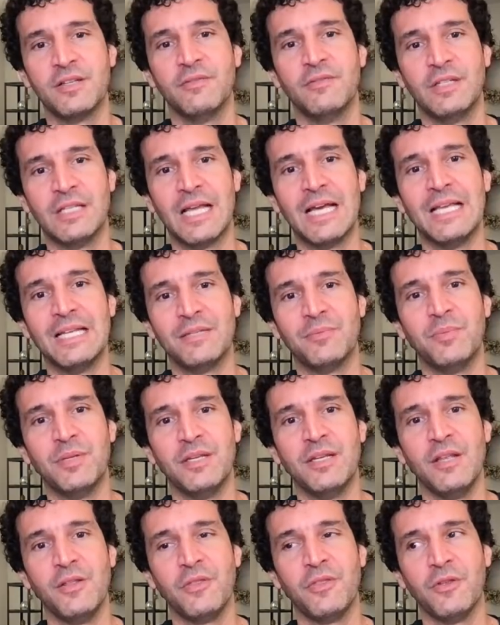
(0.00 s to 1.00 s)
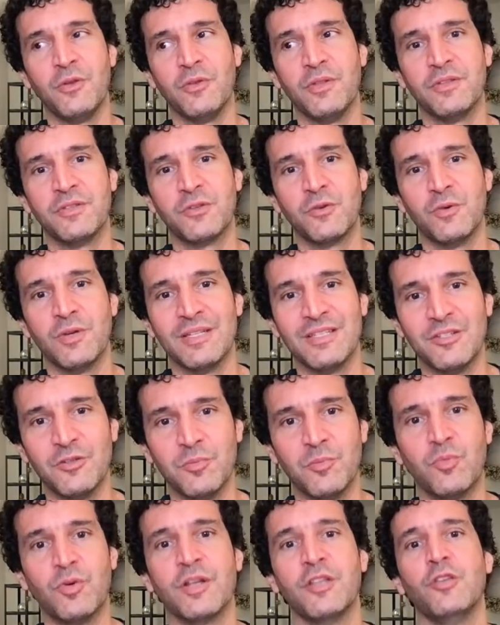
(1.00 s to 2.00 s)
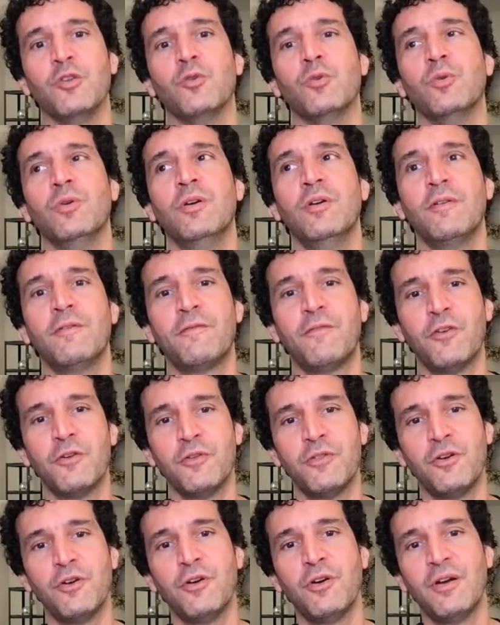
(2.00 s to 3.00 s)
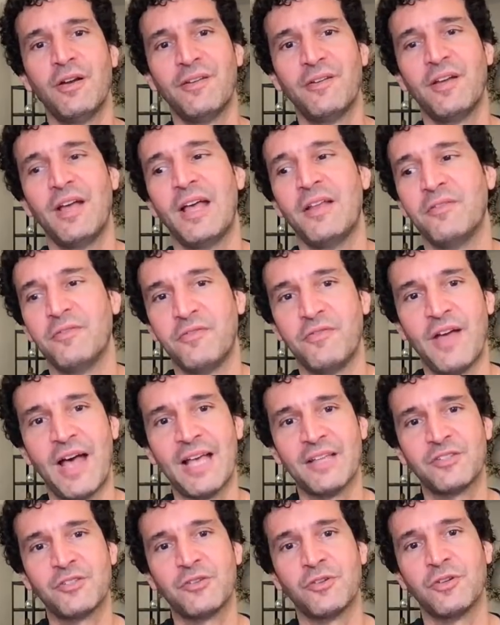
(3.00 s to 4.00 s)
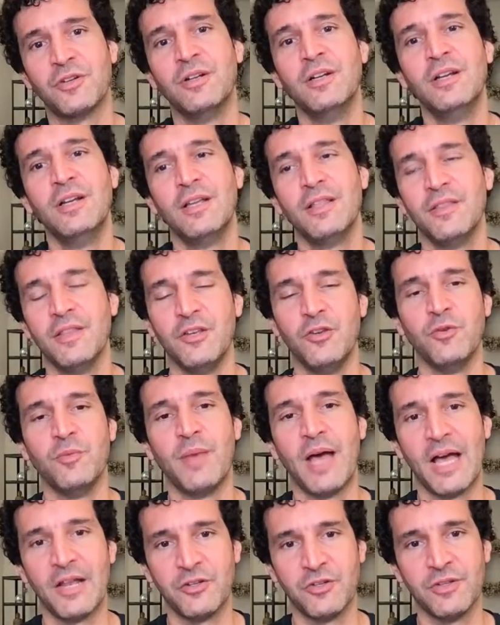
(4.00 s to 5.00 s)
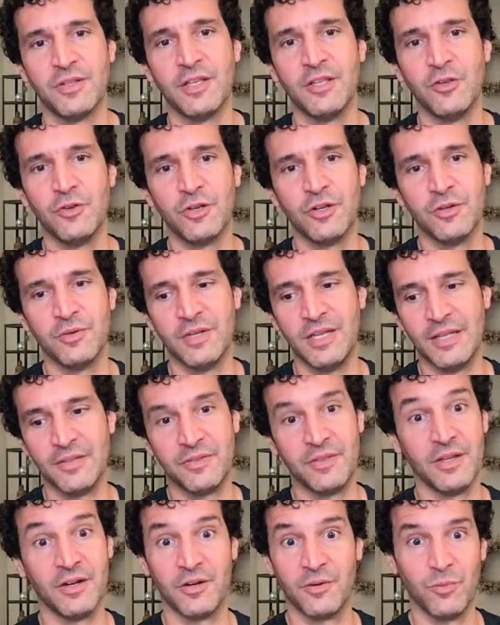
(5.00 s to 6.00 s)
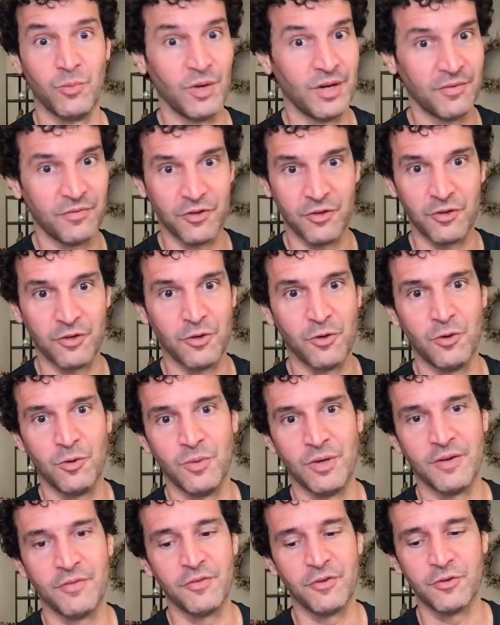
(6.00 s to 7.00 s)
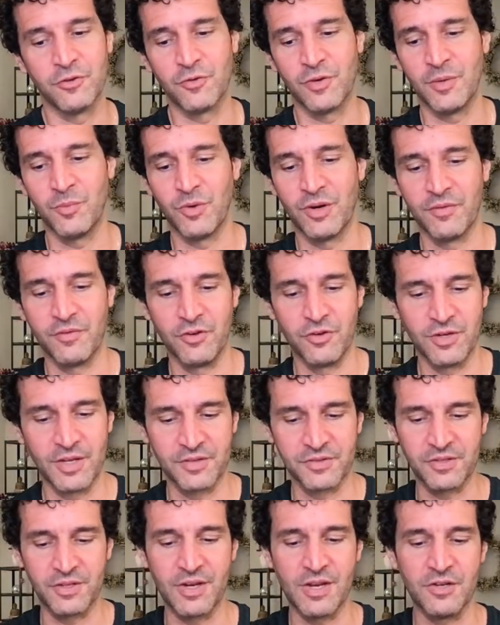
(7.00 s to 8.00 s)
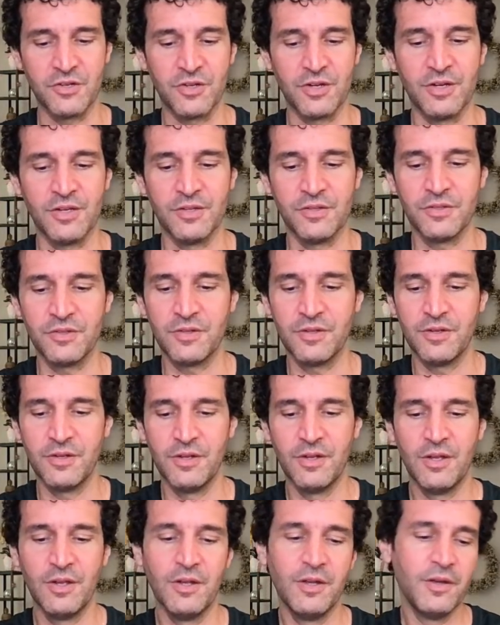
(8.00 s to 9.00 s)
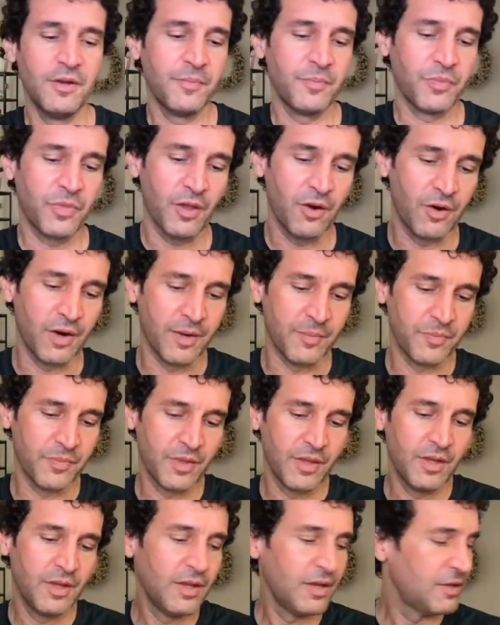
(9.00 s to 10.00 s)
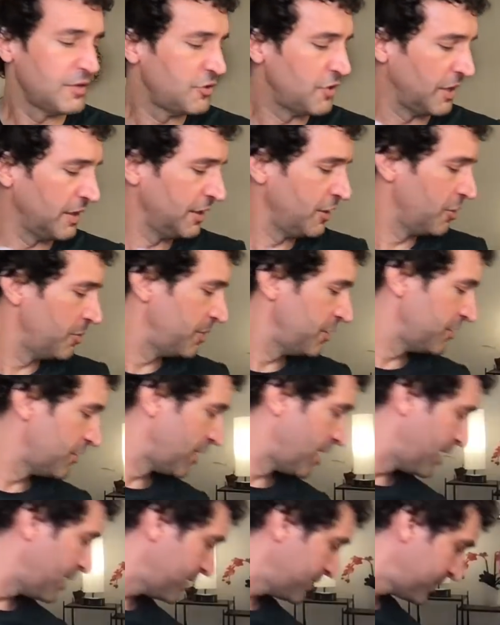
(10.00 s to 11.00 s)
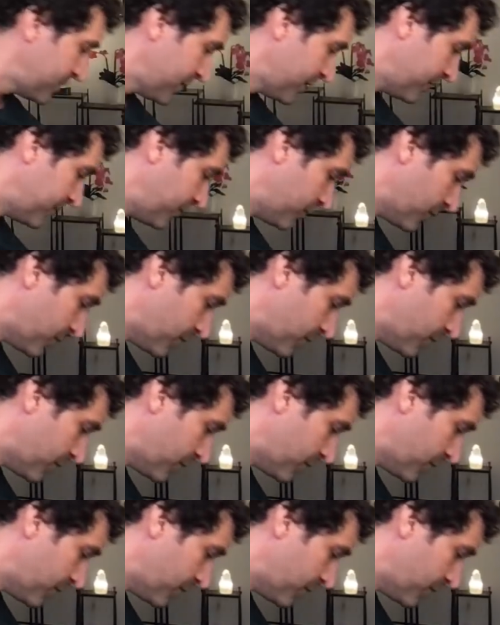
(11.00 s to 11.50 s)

of light beneath you that's going to bring you further and faster than you imagine that you could get there, whatever your goal, whatever your dream, whatever your destination is. All right, gently open your eyes if you're